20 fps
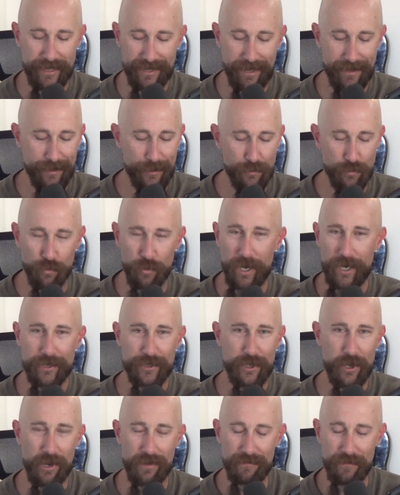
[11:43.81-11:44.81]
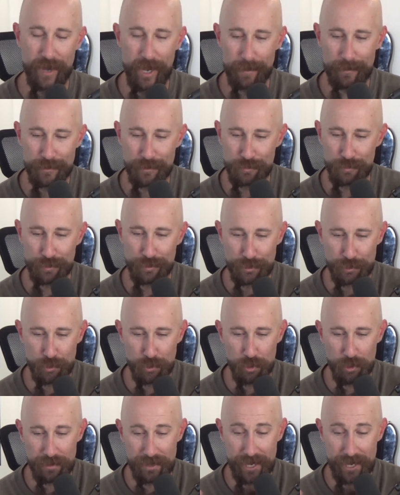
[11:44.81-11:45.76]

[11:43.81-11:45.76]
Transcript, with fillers: Got this reggaeton vibe. It's really cool.